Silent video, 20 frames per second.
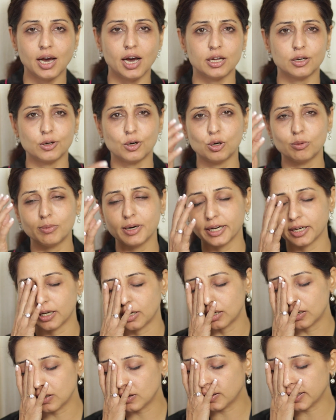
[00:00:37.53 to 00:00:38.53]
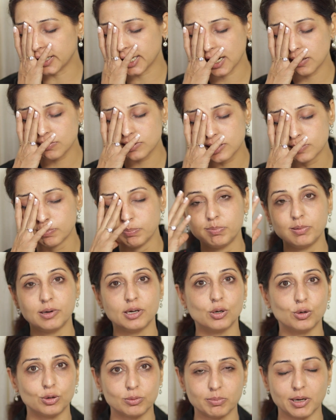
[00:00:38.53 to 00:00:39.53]
and oh my god, I was
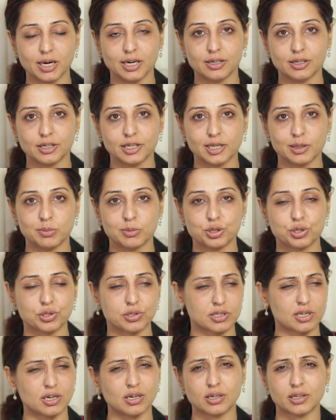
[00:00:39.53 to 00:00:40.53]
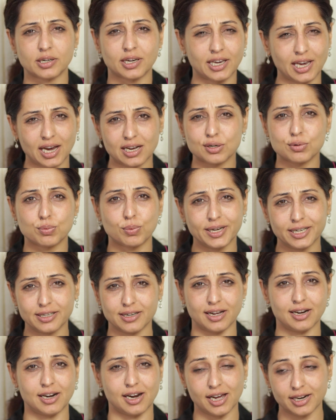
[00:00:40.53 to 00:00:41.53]
blown by her images. Her cat winged
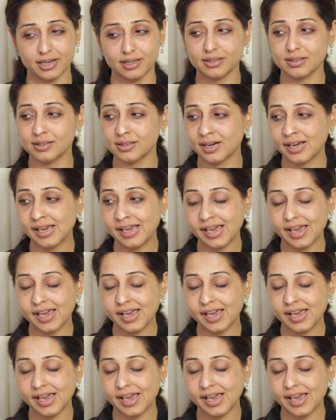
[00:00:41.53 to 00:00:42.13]
eyeliner